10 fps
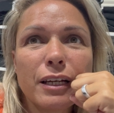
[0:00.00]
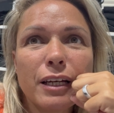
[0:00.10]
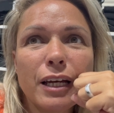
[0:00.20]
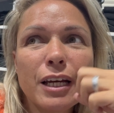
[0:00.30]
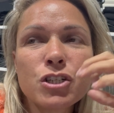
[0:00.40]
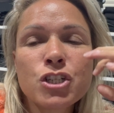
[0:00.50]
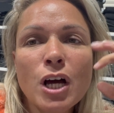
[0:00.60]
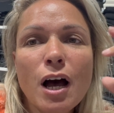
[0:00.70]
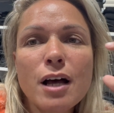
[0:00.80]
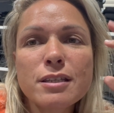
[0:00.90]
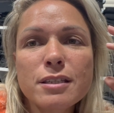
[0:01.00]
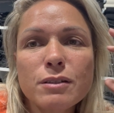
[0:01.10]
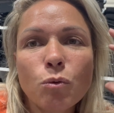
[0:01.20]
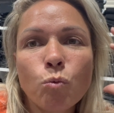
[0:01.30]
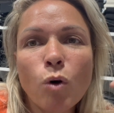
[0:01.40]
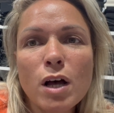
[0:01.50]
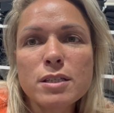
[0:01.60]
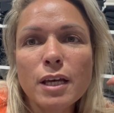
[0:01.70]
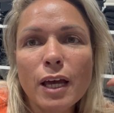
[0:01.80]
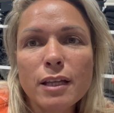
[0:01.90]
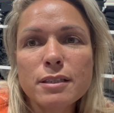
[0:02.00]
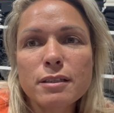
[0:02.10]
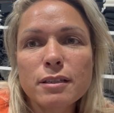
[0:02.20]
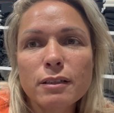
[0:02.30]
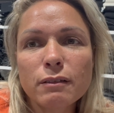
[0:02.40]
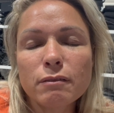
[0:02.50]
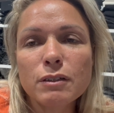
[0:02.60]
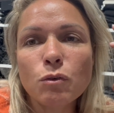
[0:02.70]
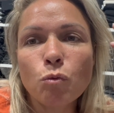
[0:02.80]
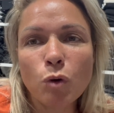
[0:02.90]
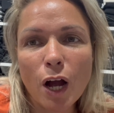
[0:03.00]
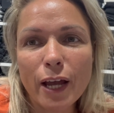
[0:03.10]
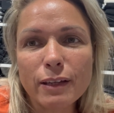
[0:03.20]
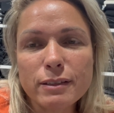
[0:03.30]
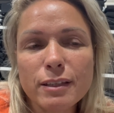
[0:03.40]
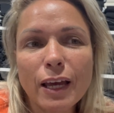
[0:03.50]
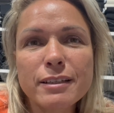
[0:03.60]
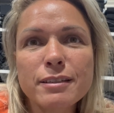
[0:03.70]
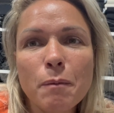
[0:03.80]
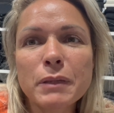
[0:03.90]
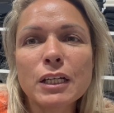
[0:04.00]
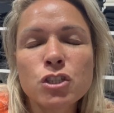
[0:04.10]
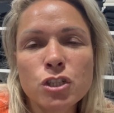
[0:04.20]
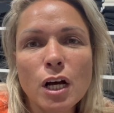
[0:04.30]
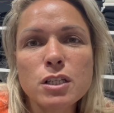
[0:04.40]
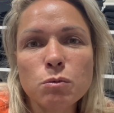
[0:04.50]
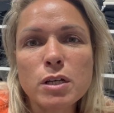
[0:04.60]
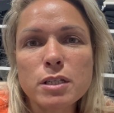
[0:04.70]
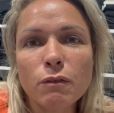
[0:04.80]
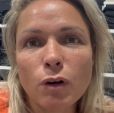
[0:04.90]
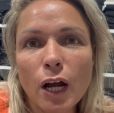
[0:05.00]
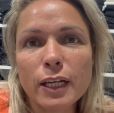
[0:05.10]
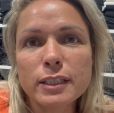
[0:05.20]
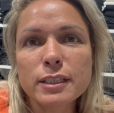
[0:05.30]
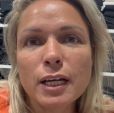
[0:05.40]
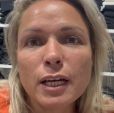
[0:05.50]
It just wasn't right. Like, something just wasn't right.